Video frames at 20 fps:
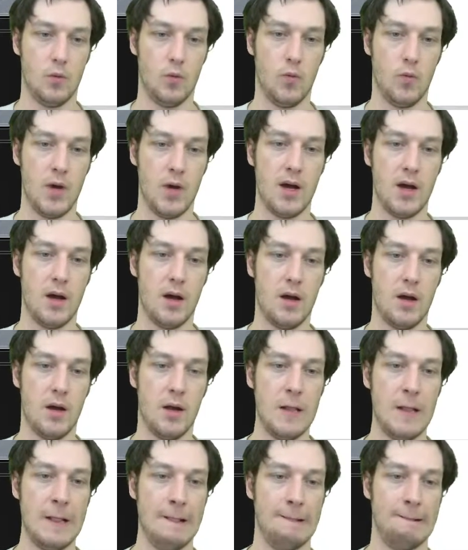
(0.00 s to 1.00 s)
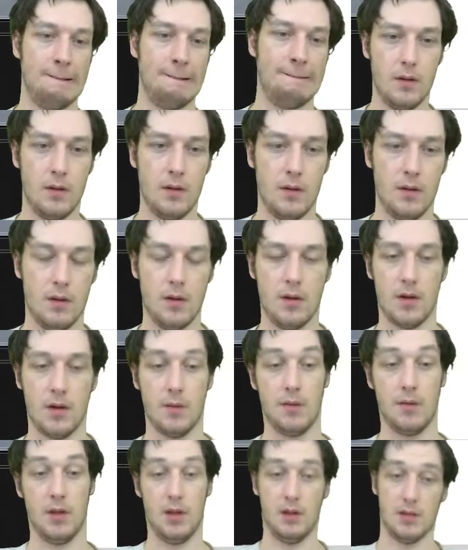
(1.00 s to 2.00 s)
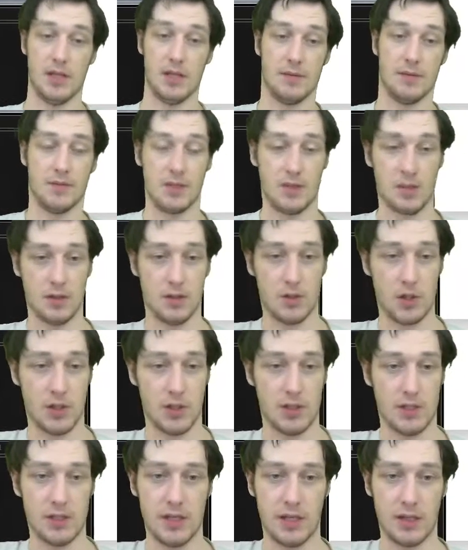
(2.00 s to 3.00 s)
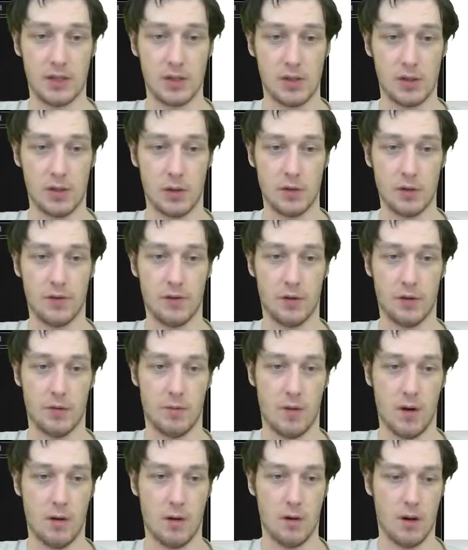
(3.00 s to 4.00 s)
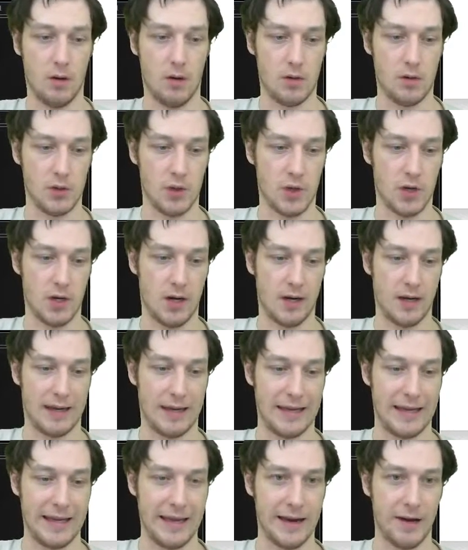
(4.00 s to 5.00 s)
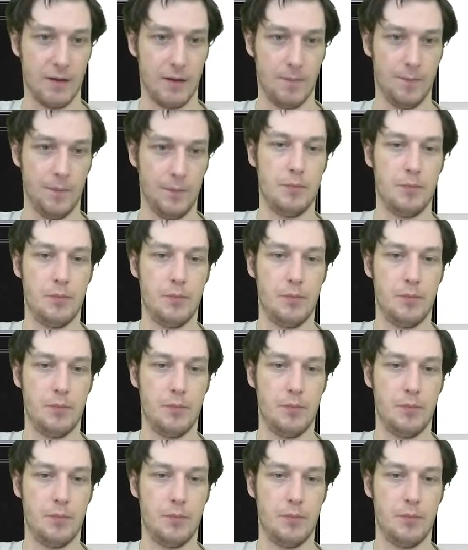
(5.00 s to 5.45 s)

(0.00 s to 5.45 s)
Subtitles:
Well, I'm a little tempted to just take Search for Tomorrow and try and get him.